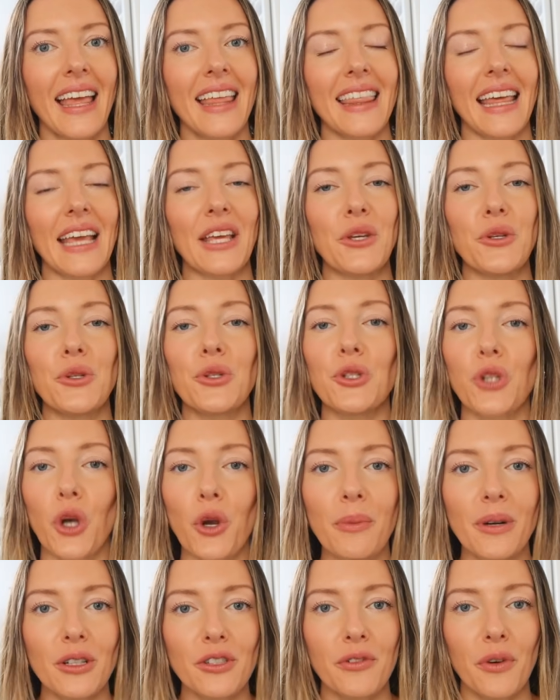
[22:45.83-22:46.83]
Thank you so
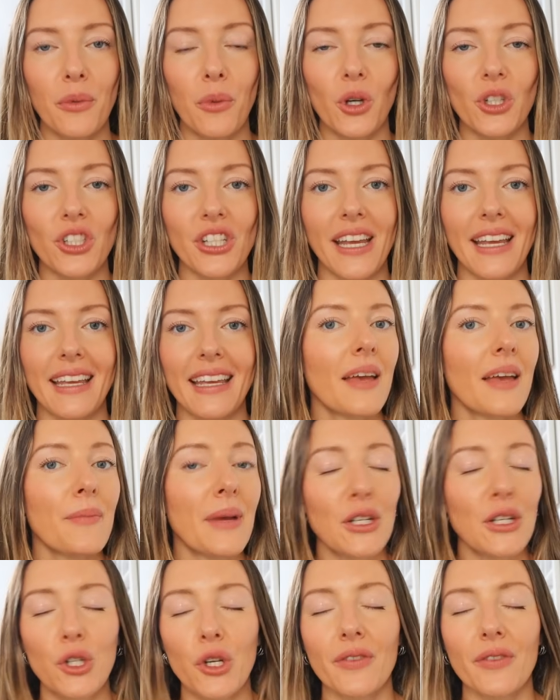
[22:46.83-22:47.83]
much for watching.
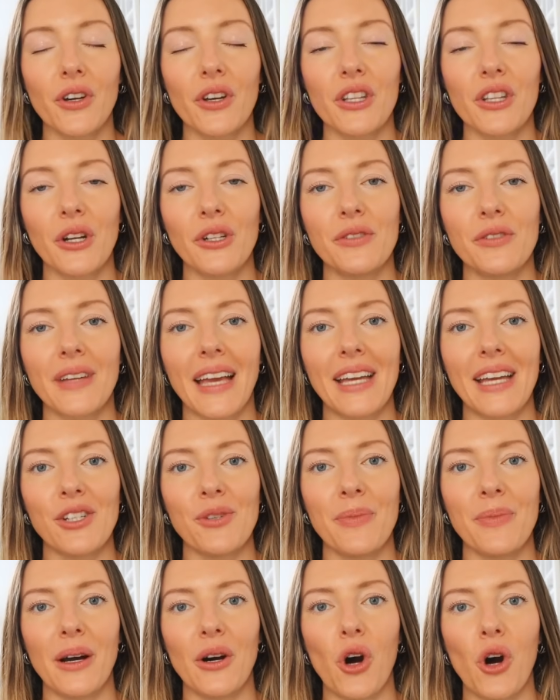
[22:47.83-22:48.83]
Make sure you've got the
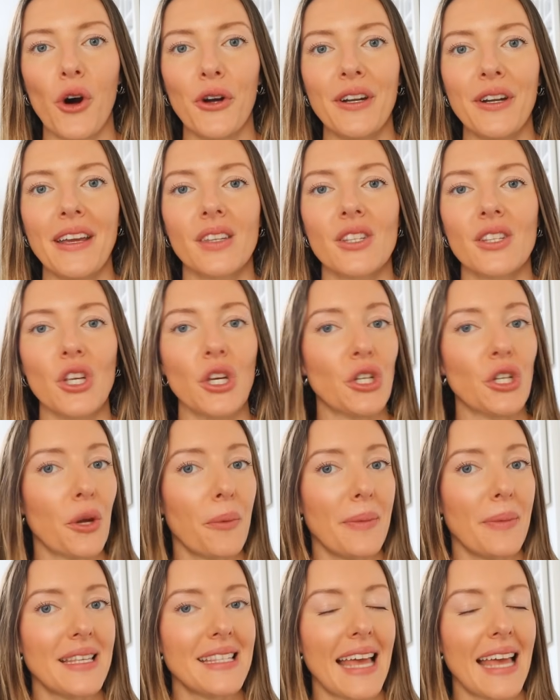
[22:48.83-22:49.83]
notification bell on so you
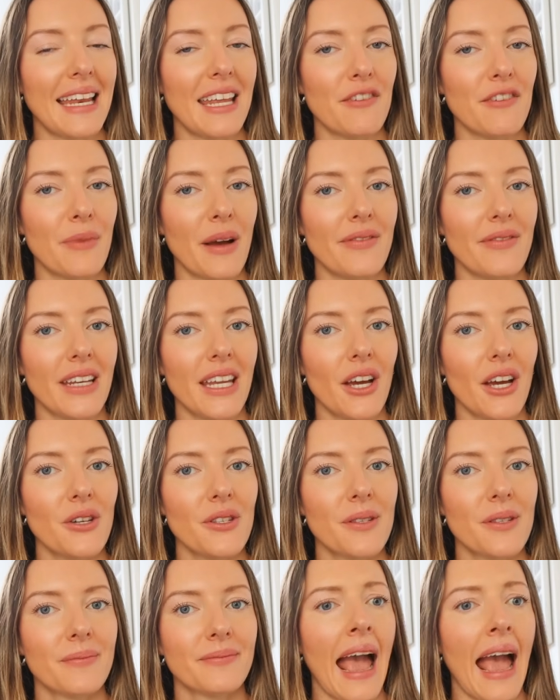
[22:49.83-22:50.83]
don't miss any of my
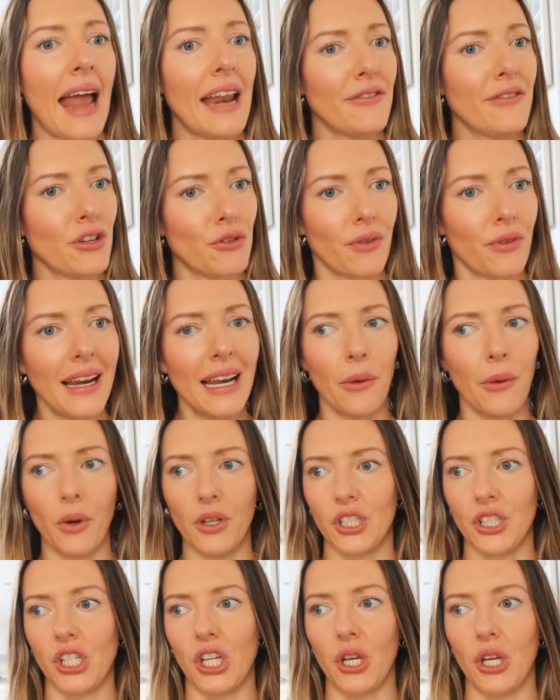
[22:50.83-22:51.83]
videos. And if you really
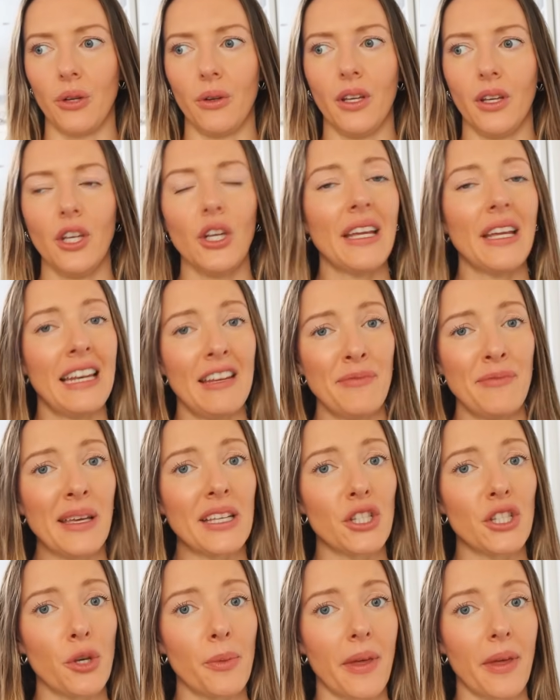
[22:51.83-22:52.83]
want to, you can leave me
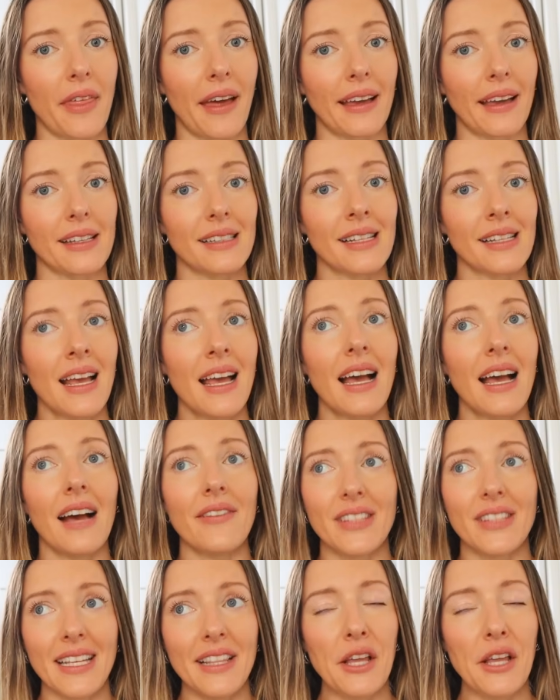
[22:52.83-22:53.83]
a super thanks.
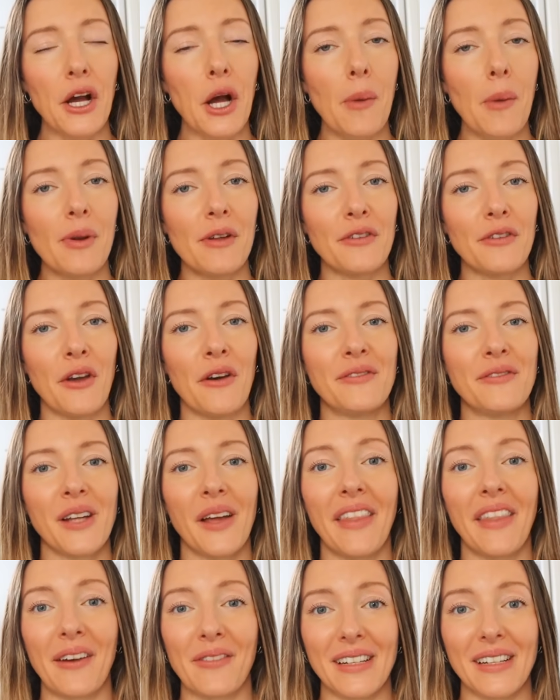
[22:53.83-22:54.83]
I've seen that a couple of you have
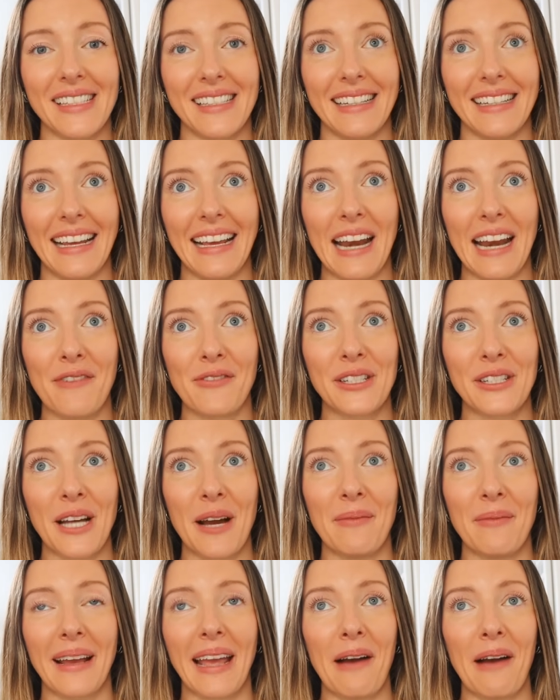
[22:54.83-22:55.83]
done that recently, and every
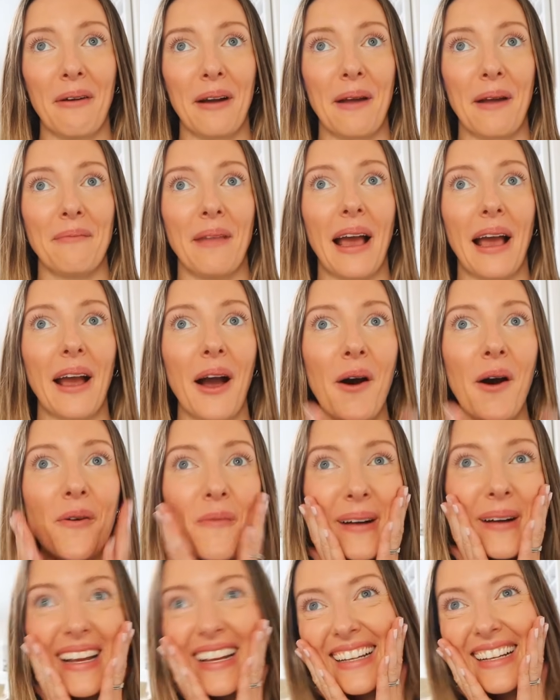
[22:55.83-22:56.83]
time I get one, I'm like, oh
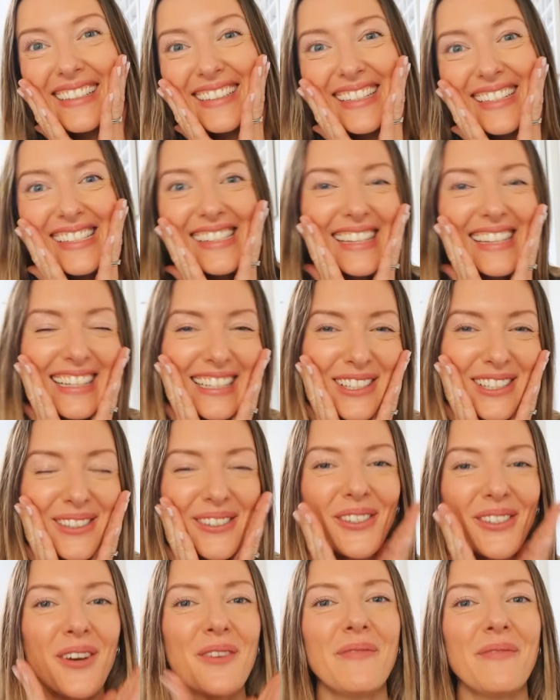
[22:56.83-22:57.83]
my goodness, thank you
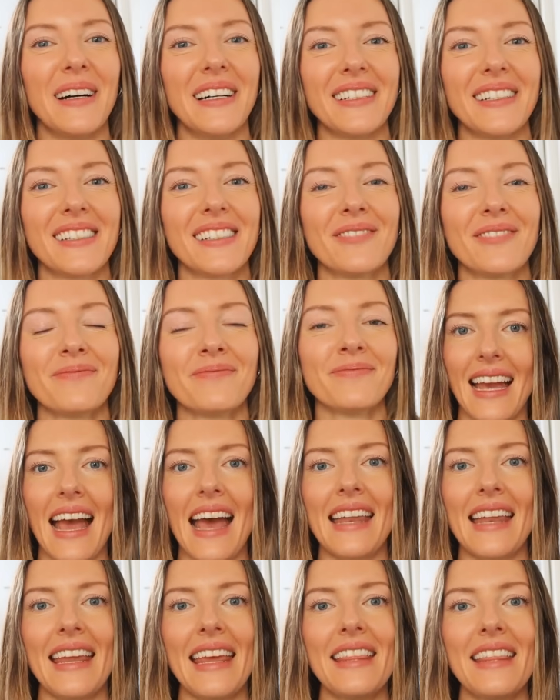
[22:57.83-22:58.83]
so much.
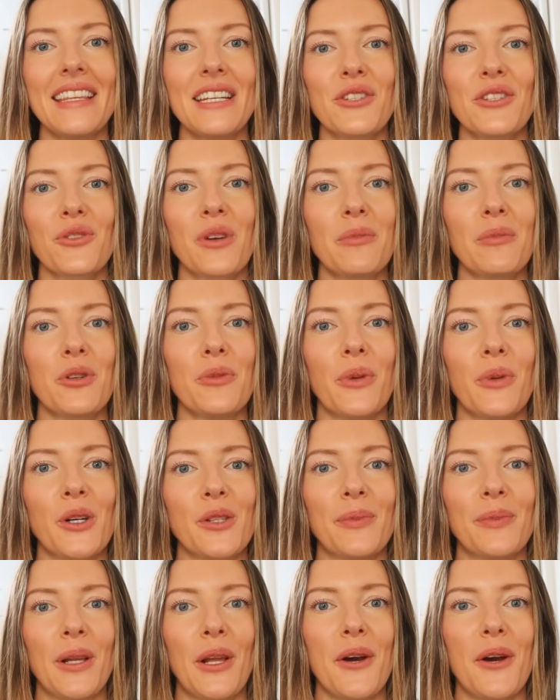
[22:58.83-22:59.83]
And in the description box
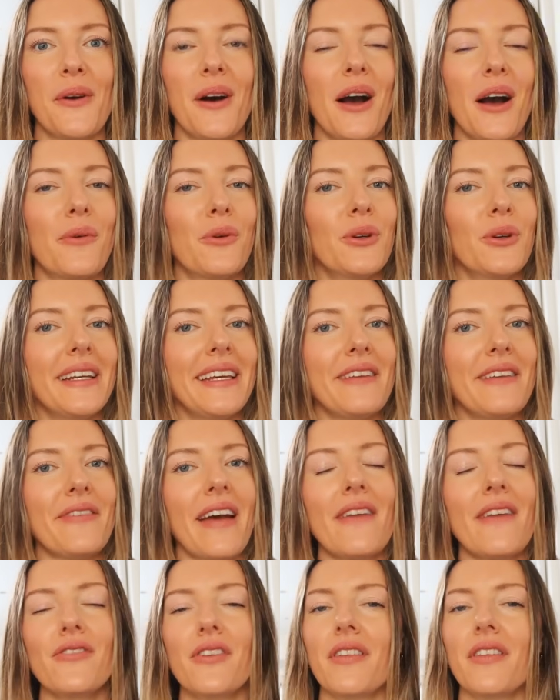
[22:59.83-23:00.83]
below, I will leave
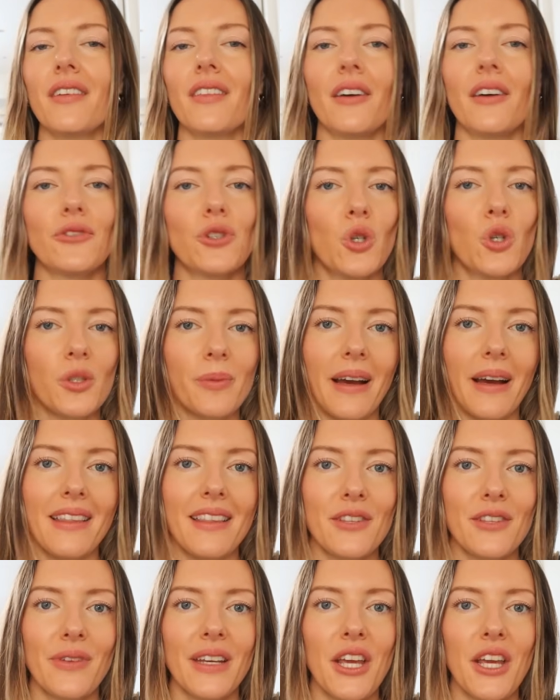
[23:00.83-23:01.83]
everything that I've talked about in
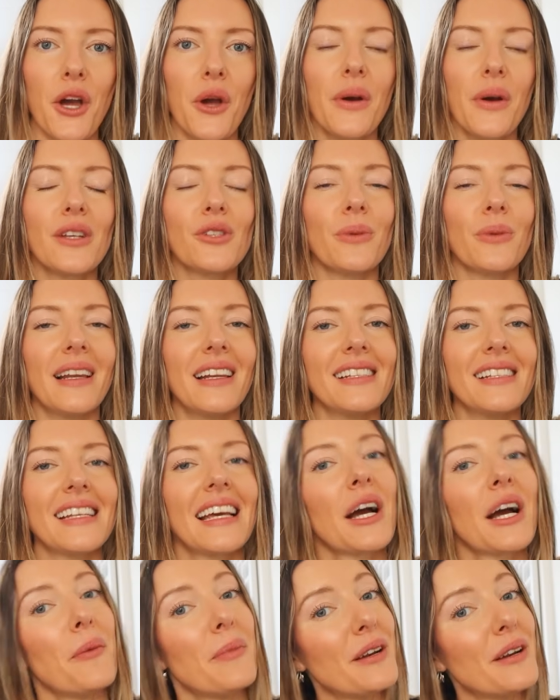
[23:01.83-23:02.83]
this video, as well as a
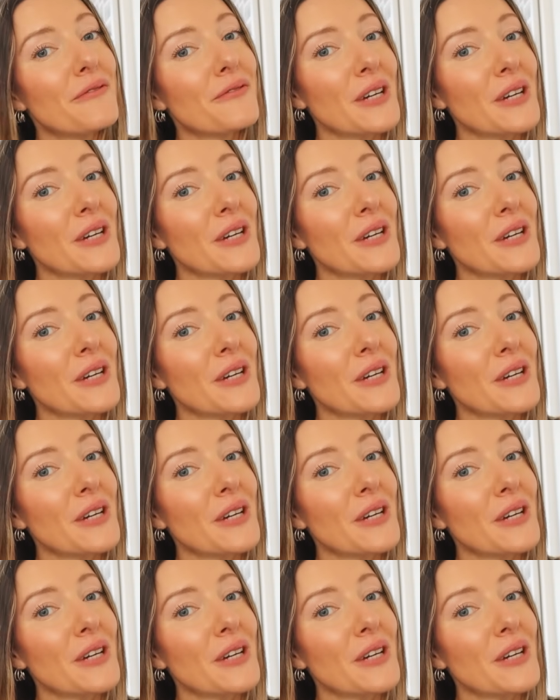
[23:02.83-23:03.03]
couple of